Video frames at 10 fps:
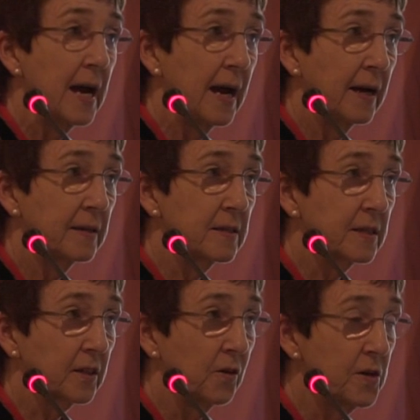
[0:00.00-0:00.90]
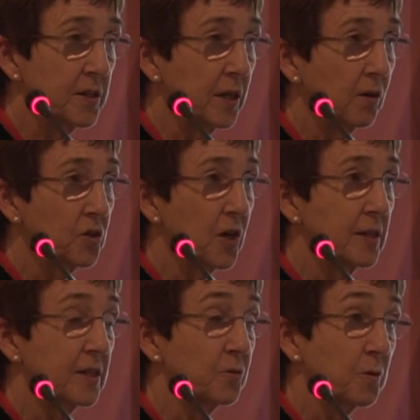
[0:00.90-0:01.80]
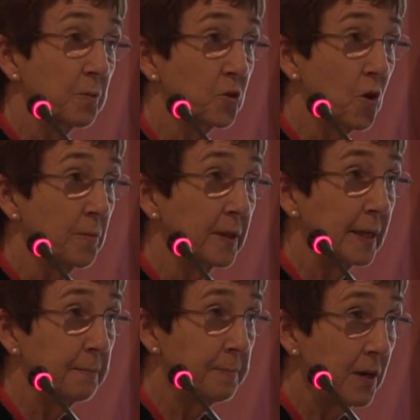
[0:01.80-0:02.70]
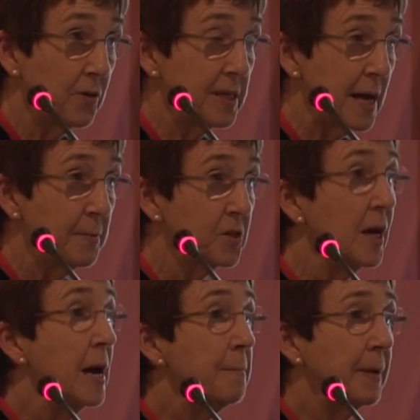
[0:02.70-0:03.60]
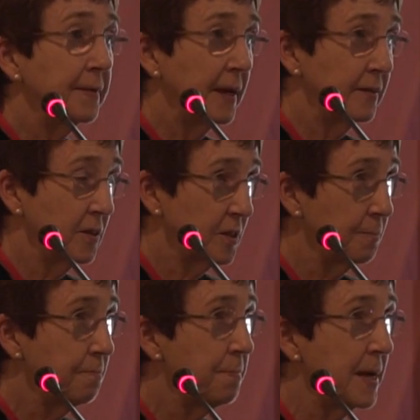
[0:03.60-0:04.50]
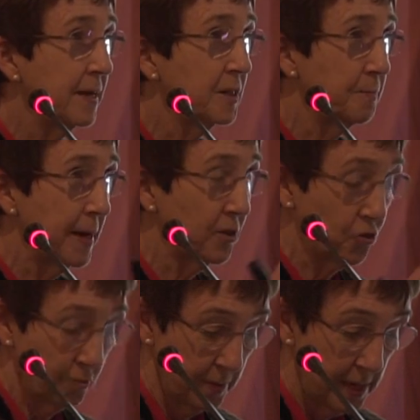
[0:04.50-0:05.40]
and sclerosing cholangitis with predominantly biliary damage, but that there's a big spectrum